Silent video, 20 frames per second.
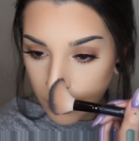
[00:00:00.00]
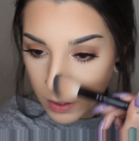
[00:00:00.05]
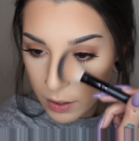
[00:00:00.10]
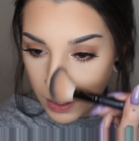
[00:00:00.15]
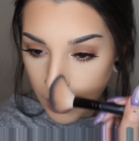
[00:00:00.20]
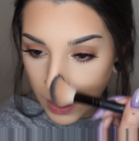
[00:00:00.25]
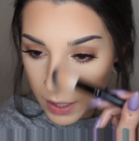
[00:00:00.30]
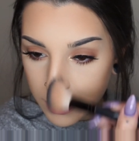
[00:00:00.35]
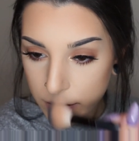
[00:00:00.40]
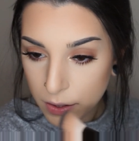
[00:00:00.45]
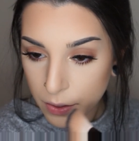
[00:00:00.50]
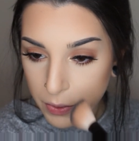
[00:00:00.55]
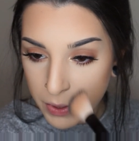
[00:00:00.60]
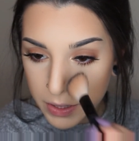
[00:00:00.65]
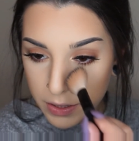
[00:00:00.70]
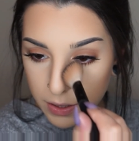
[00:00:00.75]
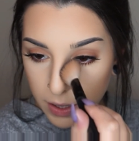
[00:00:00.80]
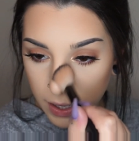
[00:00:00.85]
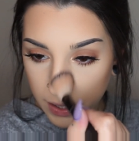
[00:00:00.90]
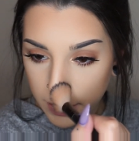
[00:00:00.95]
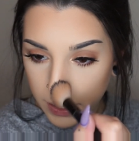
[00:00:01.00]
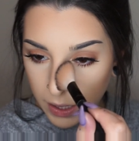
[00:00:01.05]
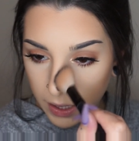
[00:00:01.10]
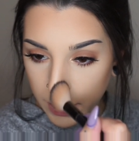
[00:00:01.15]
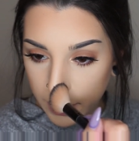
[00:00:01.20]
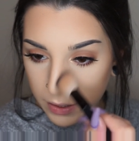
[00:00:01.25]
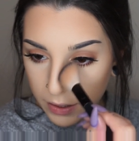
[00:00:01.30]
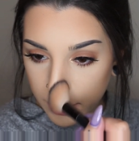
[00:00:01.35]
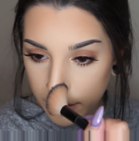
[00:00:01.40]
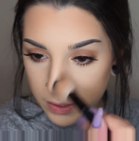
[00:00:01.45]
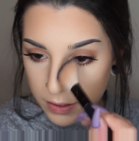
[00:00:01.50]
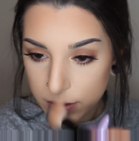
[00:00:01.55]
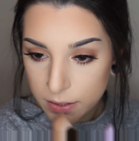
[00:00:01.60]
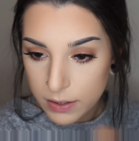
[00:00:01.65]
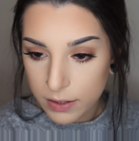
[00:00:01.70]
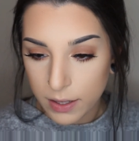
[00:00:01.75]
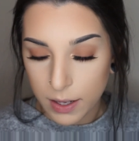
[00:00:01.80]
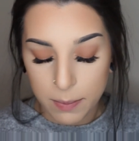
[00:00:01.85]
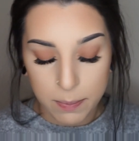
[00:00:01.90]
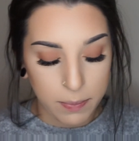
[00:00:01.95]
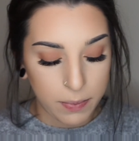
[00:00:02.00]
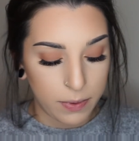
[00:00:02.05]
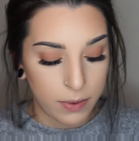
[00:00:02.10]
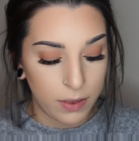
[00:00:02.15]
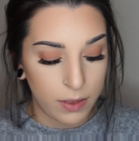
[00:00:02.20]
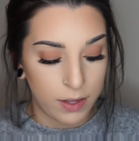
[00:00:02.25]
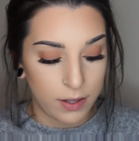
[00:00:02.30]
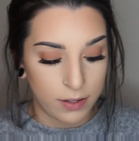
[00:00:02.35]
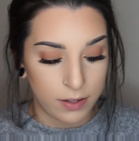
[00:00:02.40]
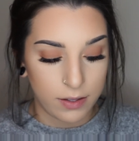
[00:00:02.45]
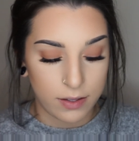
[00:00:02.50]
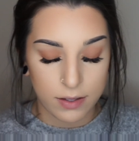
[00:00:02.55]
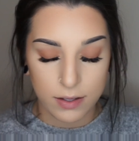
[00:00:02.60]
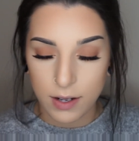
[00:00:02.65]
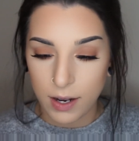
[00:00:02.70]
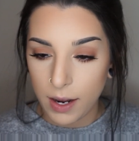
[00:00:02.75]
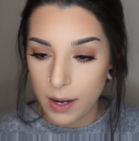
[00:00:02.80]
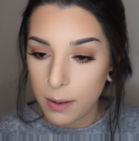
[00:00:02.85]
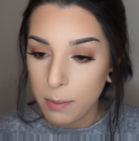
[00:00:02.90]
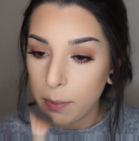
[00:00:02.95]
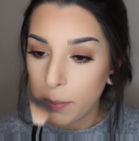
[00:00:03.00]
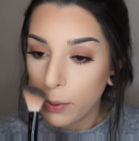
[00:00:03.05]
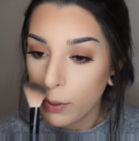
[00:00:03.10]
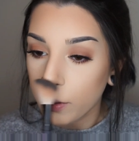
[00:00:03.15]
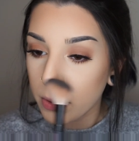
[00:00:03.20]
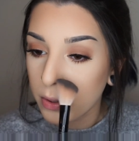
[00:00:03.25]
And as always, I cannot skip this step.